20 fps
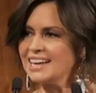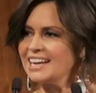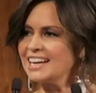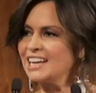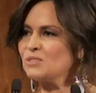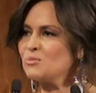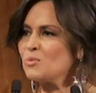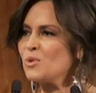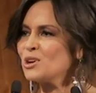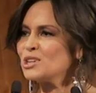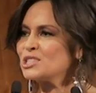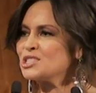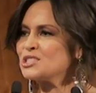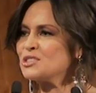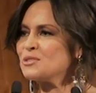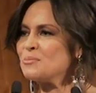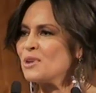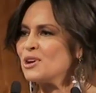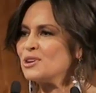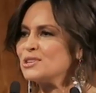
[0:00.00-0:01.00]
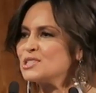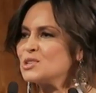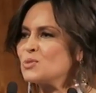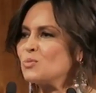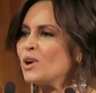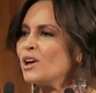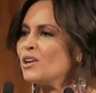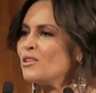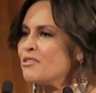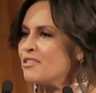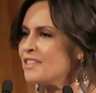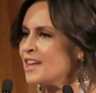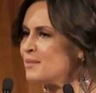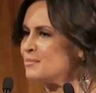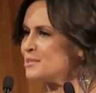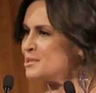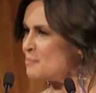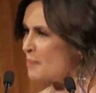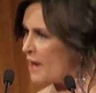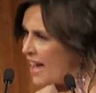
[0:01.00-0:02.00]
it was the most
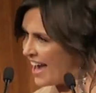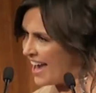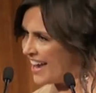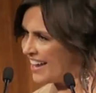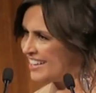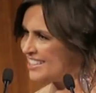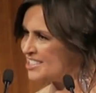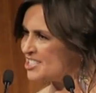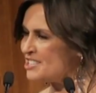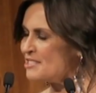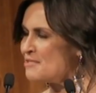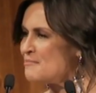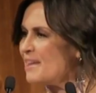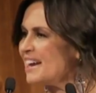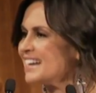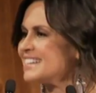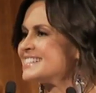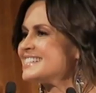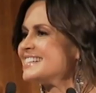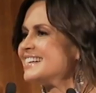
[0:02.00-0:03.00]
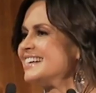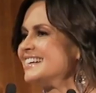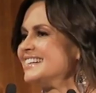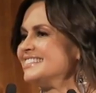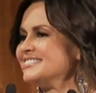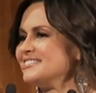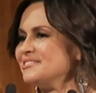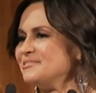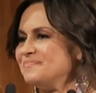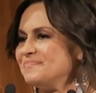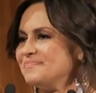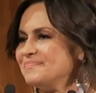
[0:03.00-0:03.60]
well-thumbed page in the magazine.